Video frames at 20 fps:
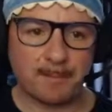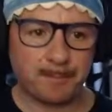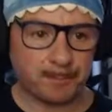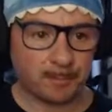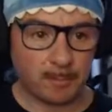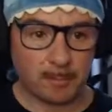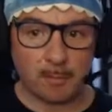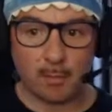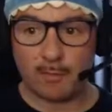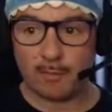
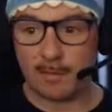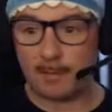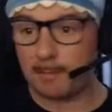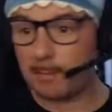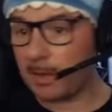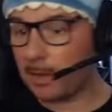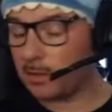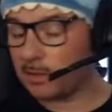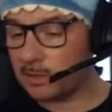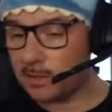moving
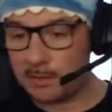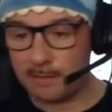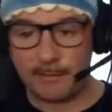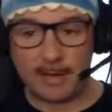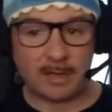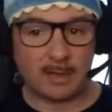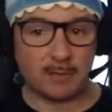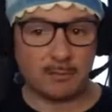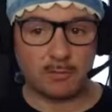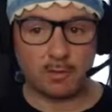because of the
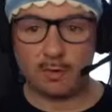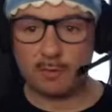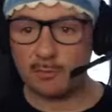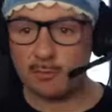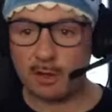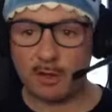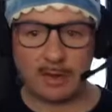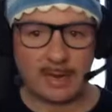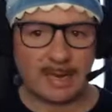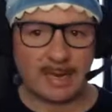vacuum tube
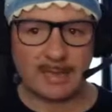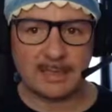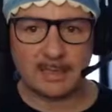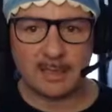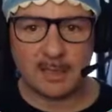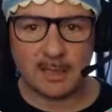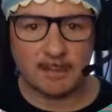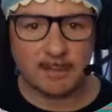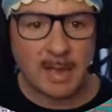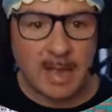not getting
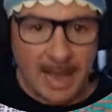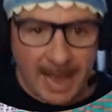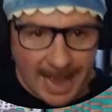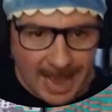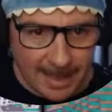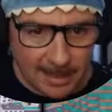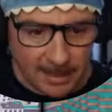to them, and